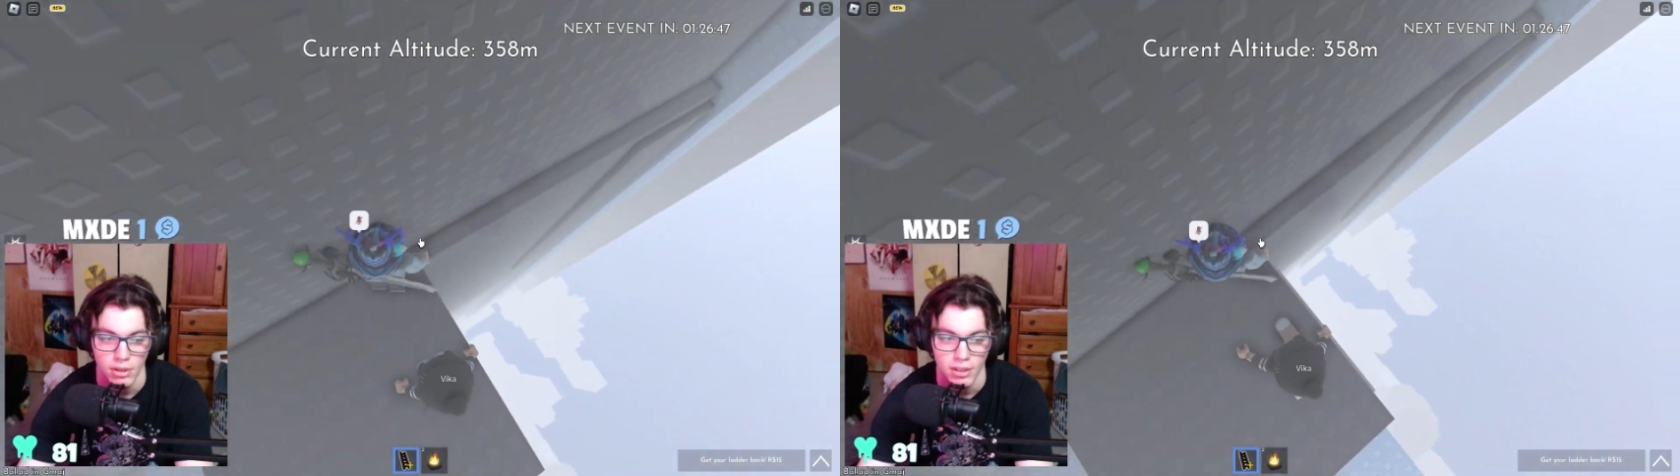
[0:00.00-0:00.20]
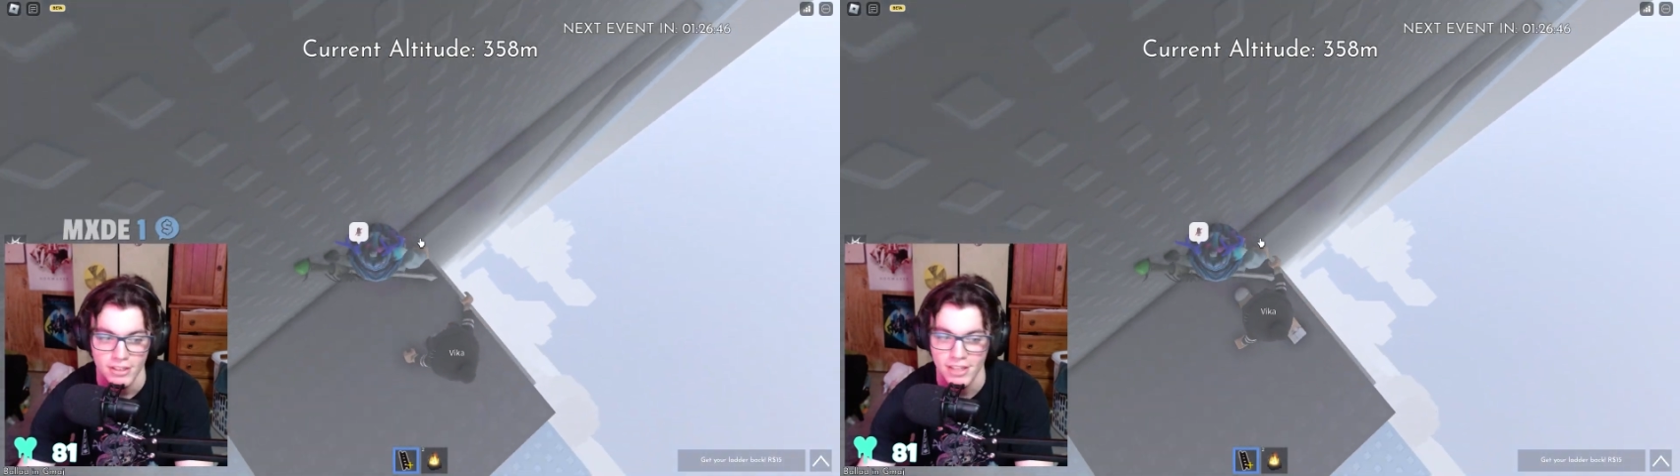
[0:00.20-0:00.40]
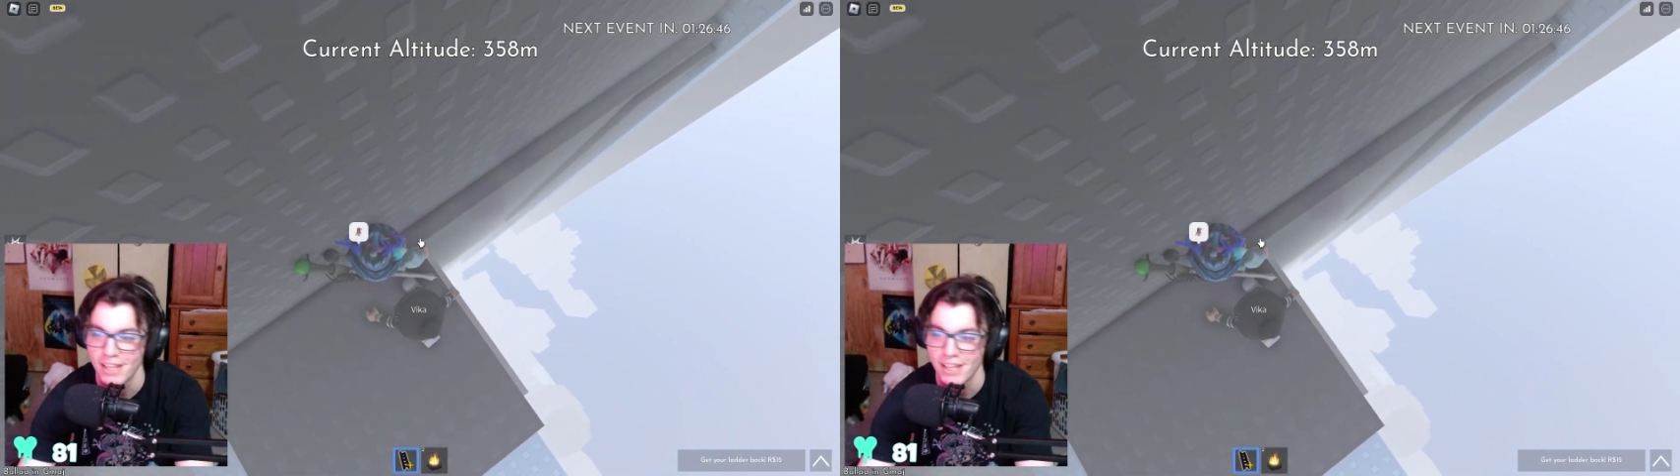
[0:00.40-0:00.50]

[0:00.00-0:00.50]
Day